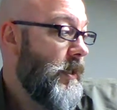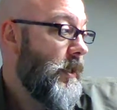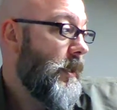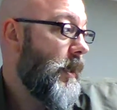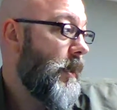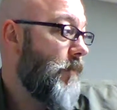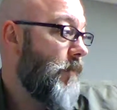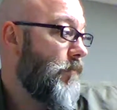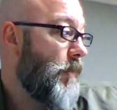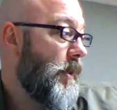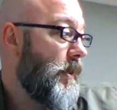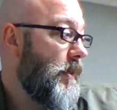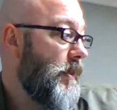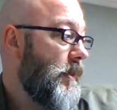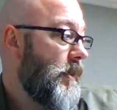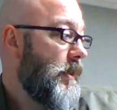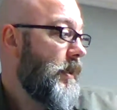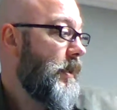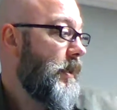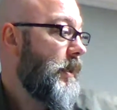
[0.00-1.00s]
Uh, but
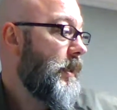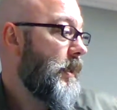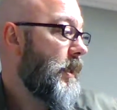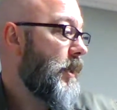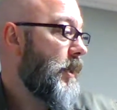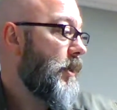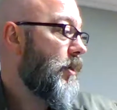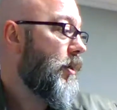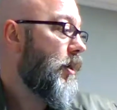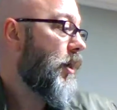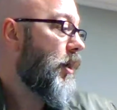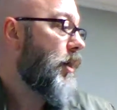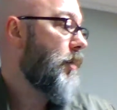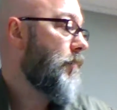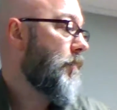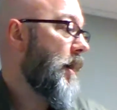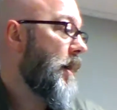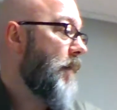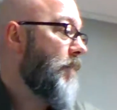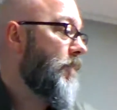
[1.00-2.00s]
here are
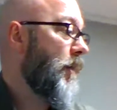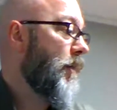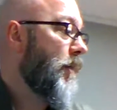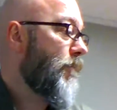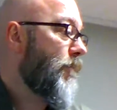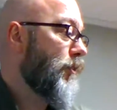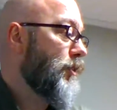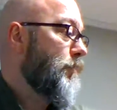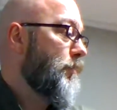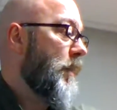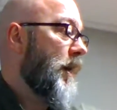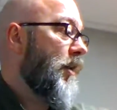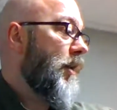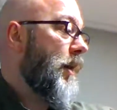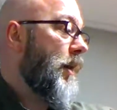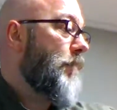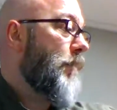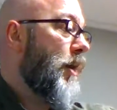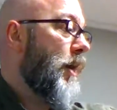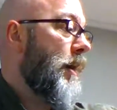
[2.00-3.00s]
my very first pair
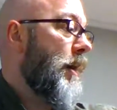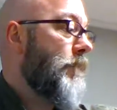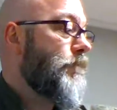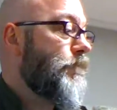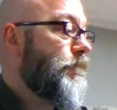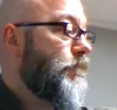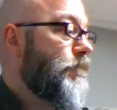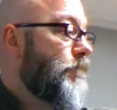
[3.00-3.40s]
I bought,